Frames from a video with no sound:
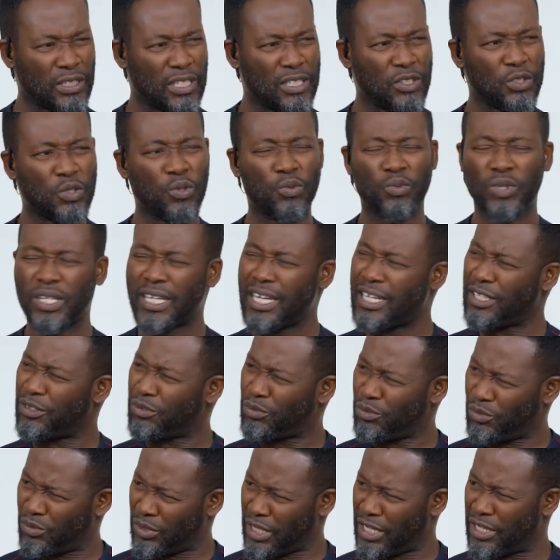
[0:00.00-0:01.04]
And so we
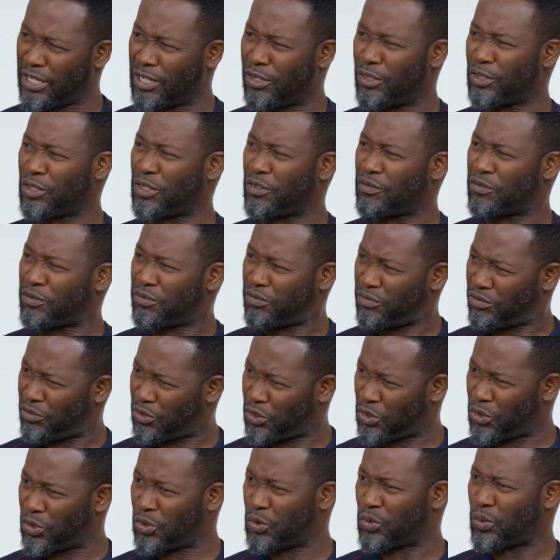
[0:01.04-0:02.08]
get lots of
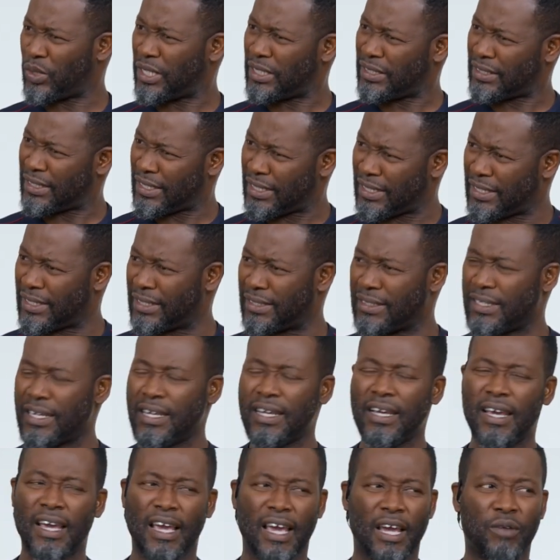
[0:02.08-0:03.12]
sweating
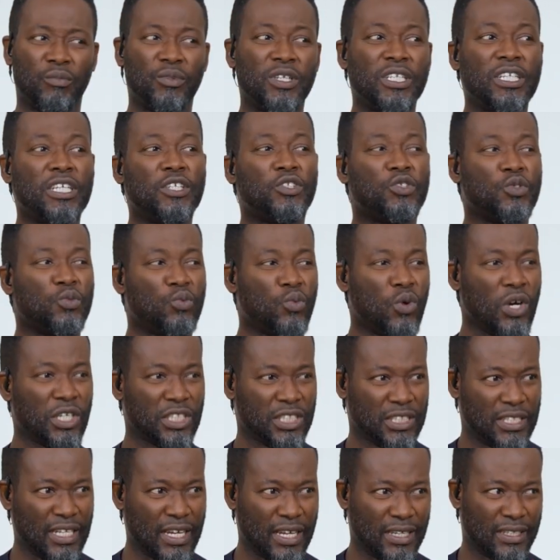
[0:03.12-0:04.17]
and we need to
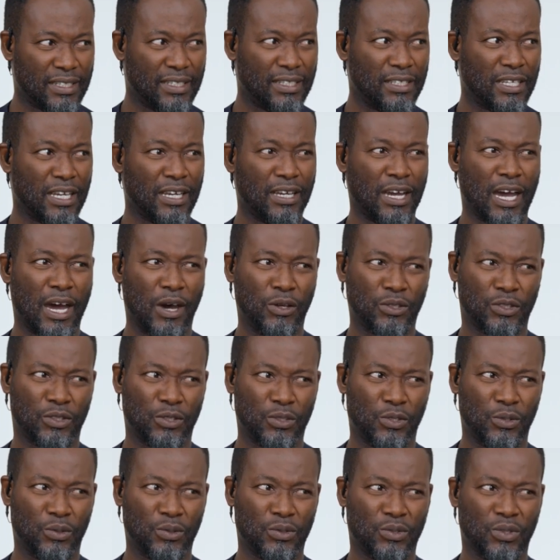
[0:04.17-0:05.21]
wash that out, you
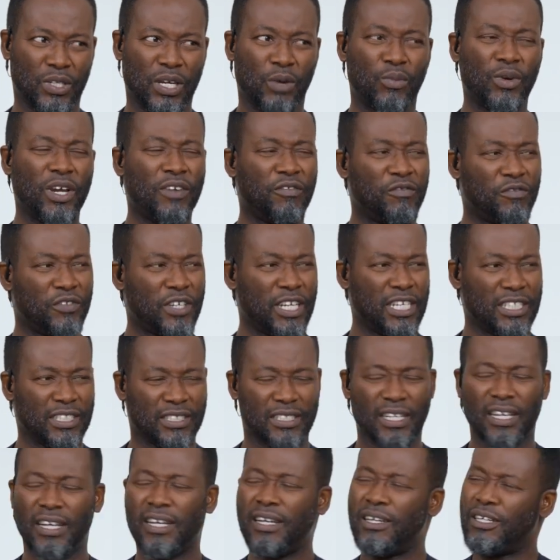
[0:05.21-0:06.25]
know, so that we're fresh.
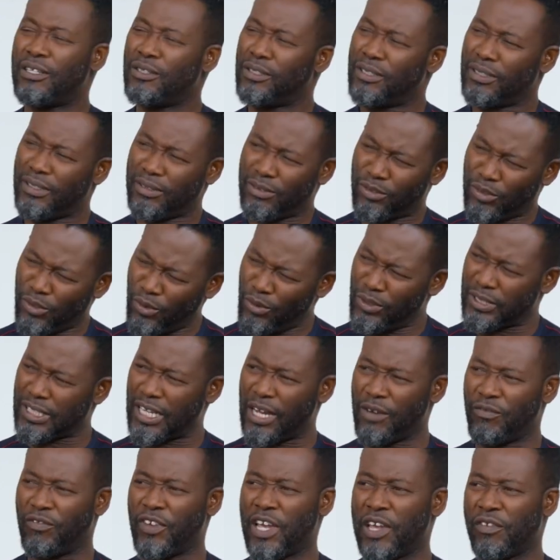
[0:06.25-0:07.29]
Those
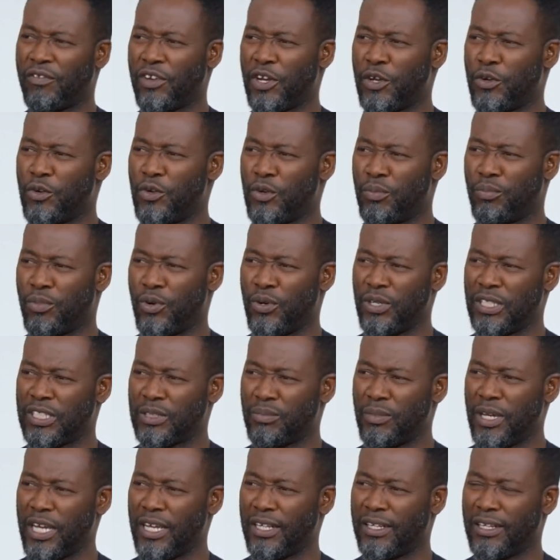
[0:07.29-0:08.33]
are very, very good points
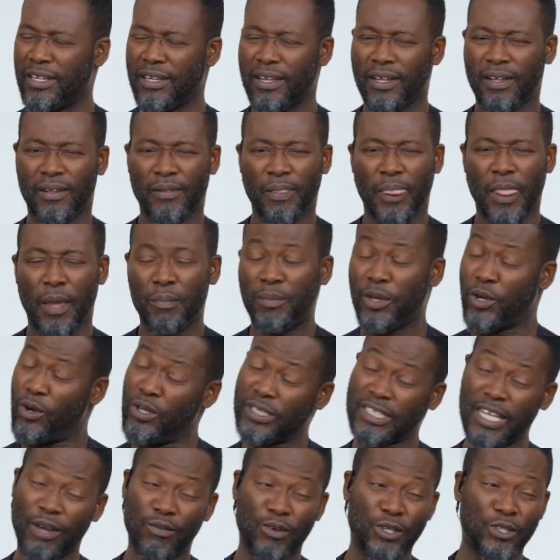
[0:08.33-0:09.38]
made.
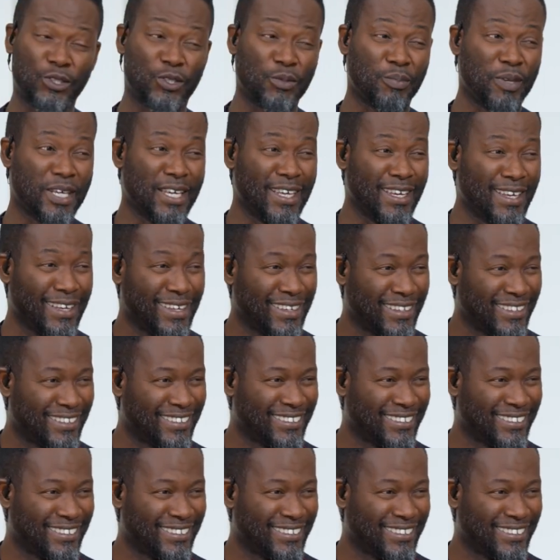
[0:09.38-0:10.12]
Because I want to be...